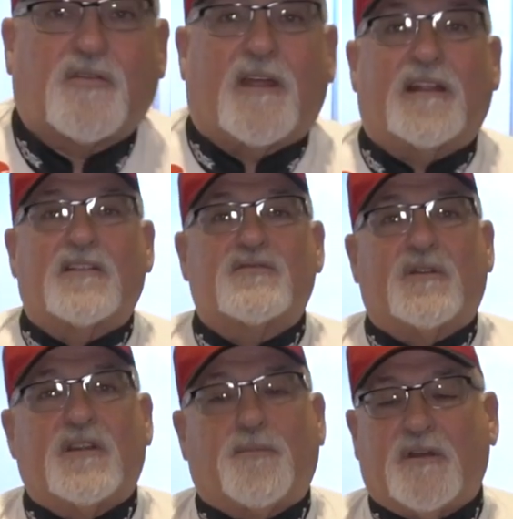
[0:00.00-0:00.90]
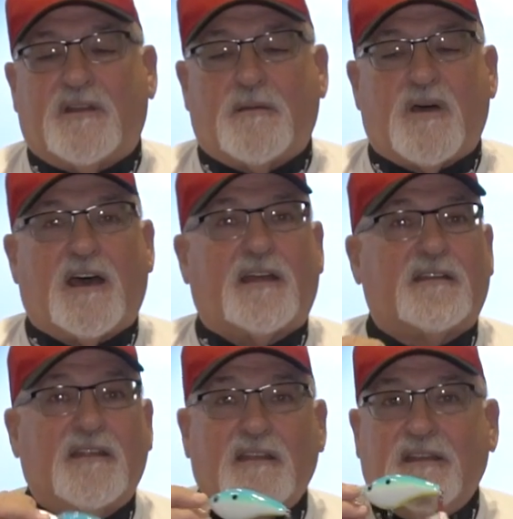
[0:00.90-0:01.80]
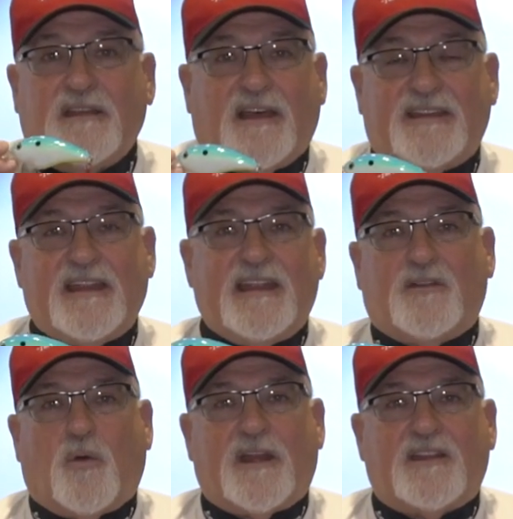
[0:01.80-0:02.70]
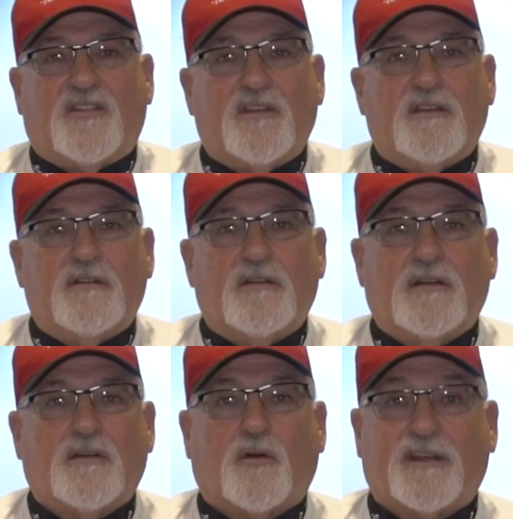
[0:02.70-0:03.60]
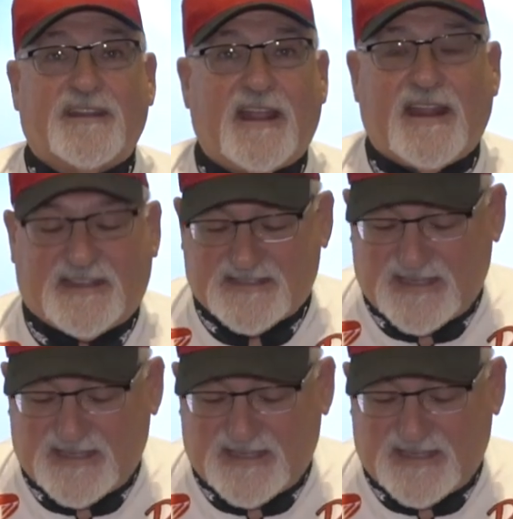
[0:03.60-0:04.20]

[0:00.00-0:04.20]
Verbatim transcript: trailers when you're putting them on a D D twenty-two or a ten X